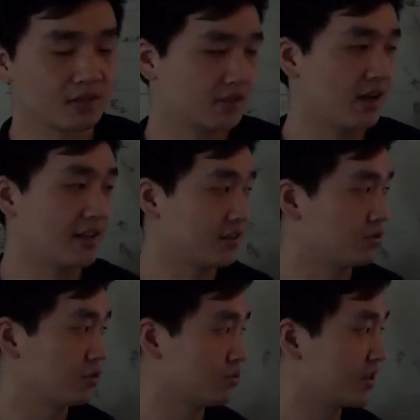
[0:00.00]
I need
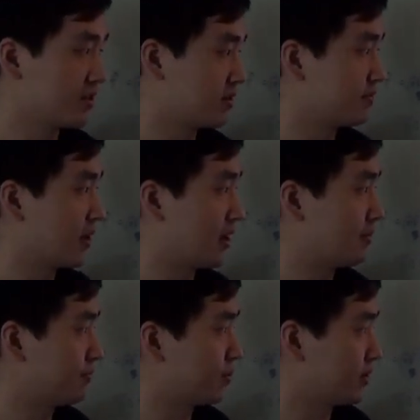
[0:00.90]
to do this
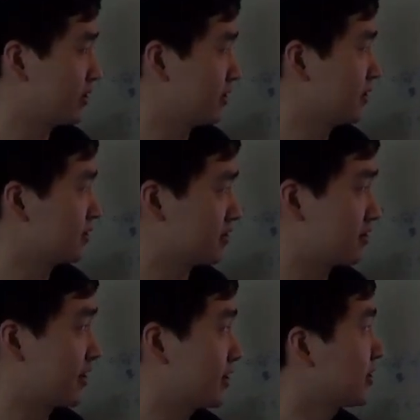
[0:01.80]

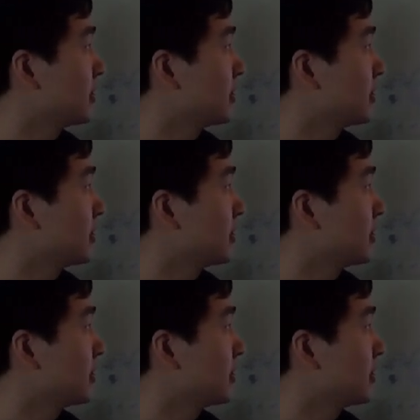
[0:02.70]
survey.